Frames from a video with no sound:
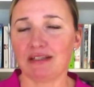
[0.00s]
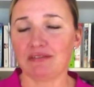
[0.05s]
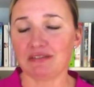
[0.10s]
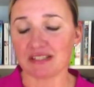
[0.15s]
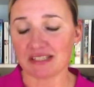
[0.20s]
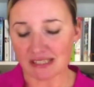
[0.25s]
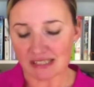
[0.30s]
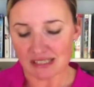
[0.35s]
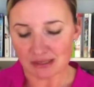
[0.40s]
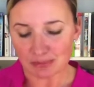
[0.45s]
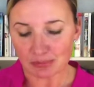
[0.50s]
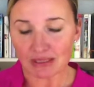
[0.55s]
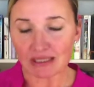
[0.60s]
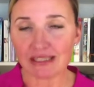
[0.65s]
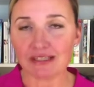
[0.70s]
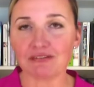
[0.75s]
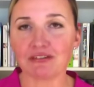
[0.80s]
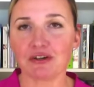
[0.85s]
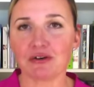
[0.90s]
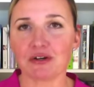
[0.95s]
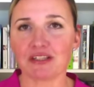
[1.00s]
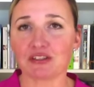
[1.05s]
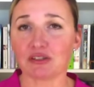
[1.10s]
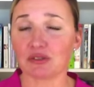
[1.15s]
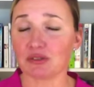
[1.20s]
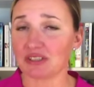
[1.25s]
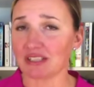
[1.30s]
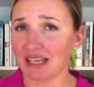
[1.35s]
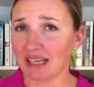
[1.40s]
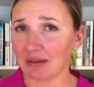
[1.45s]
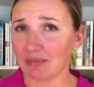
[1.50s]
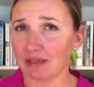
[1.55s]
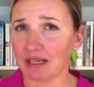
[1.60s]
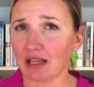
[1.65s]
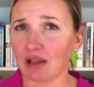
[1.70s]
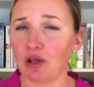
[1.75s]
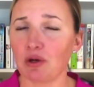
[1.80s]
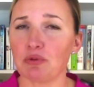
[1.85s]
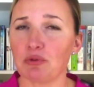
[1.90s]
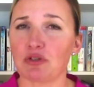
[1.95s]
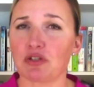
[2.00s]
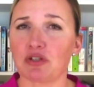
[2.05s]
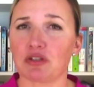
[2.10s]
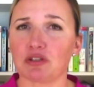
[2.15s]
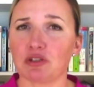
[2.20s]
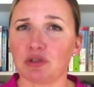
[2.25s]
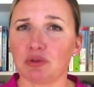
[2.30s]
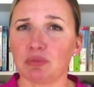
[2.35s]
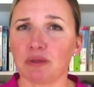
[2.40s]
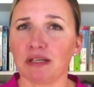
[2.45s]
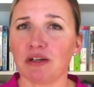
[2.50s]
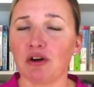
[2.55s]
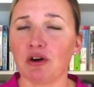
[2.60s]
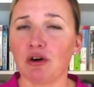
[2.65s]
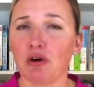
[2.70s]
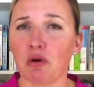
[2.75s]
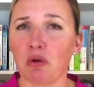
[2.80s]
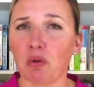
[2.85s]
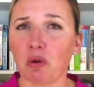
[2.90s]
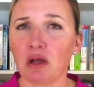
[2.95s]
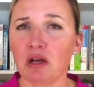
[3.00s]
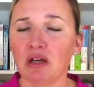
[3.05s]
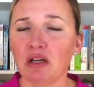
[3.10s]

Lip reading: Is this belief going to take me closer to my goal